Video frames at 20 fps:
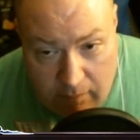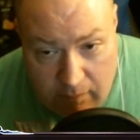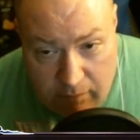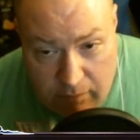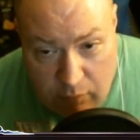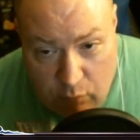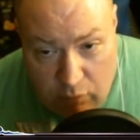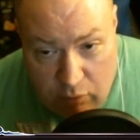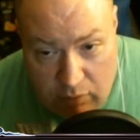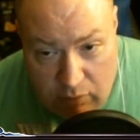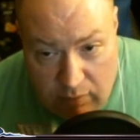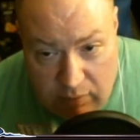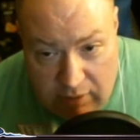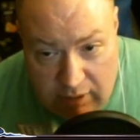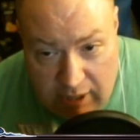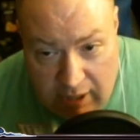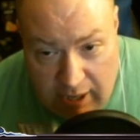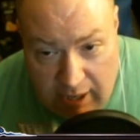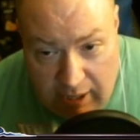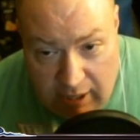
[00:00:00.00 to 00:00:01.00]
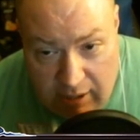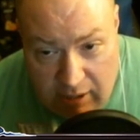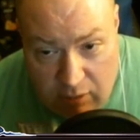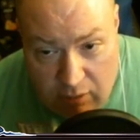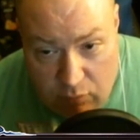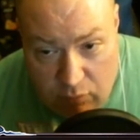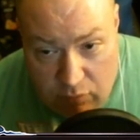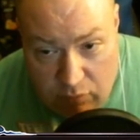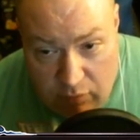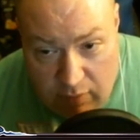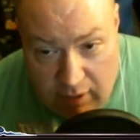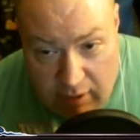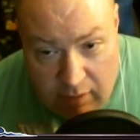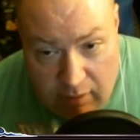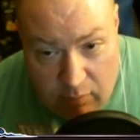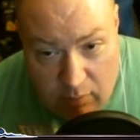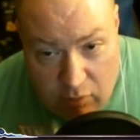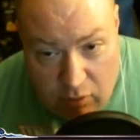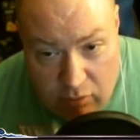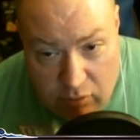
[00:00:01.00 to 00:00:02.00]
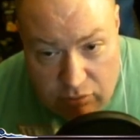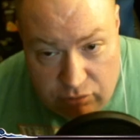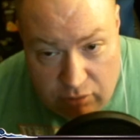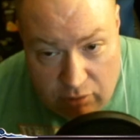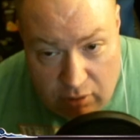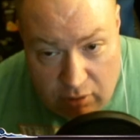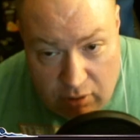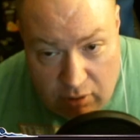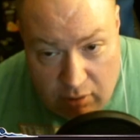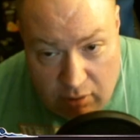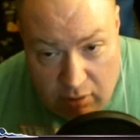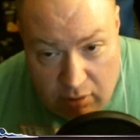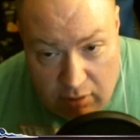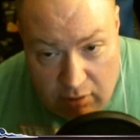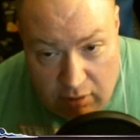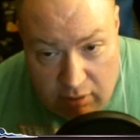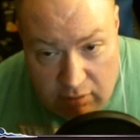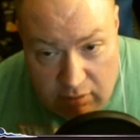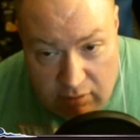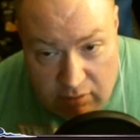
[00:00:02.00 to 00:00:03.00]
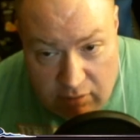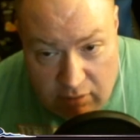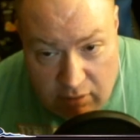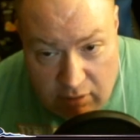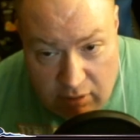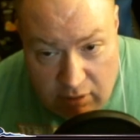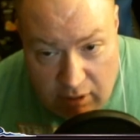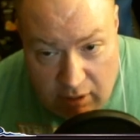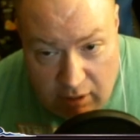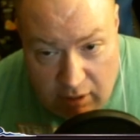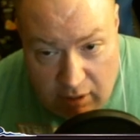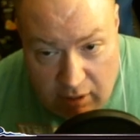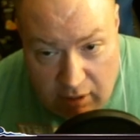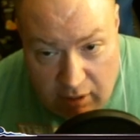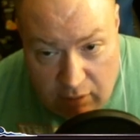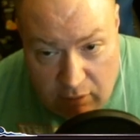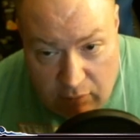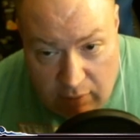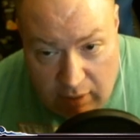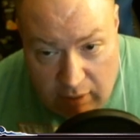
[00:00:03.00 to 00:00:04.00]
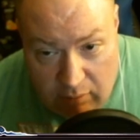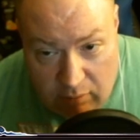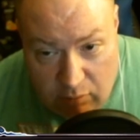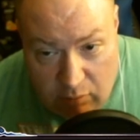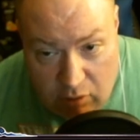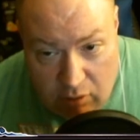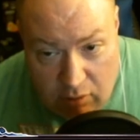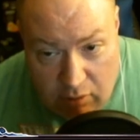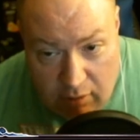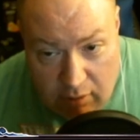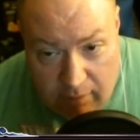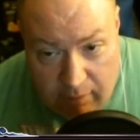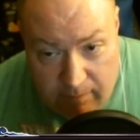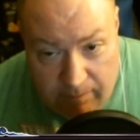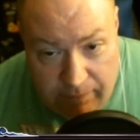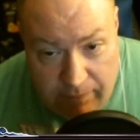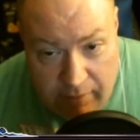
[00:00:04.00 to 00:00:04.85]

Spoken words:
When you attack with Wrecking Ball, draw a card, then discard a random card.